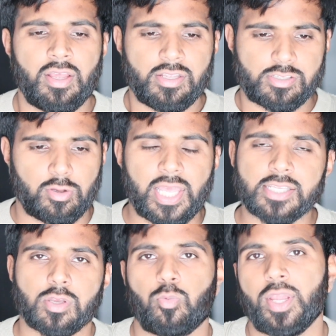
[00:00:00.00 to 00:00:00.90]
So
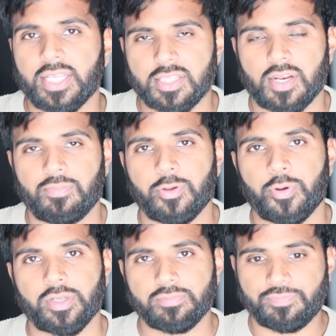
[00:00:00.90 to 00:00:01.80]
that's what we ended up
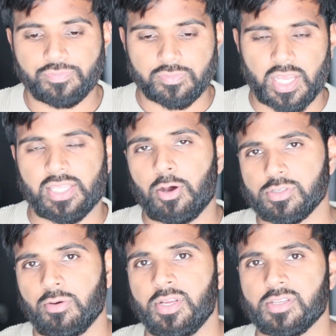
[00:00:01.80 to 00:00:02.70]
doing, and that was
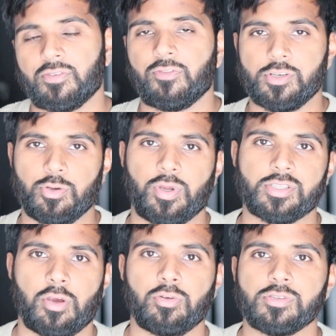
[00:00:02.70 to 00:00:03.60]
our reason for doing so.